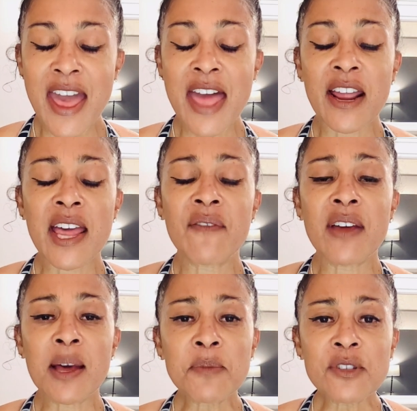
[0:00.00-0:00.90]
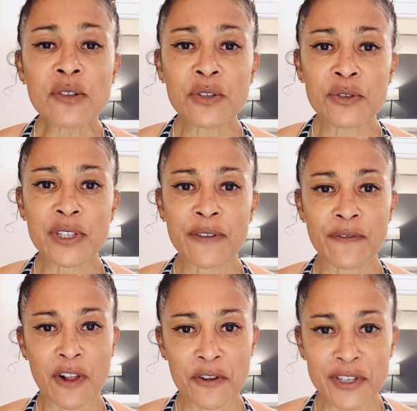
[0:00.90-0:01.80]
and I have absolutely
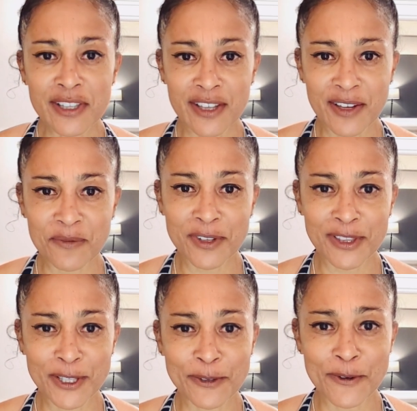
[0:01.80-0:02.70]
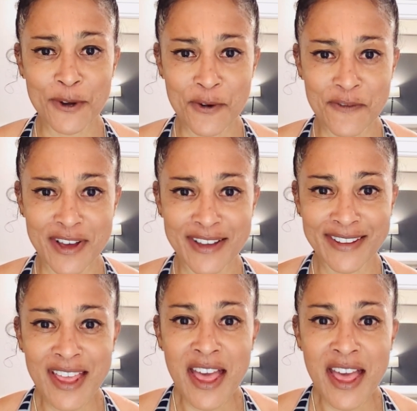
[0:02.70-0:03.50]
fallen in love with little Nova.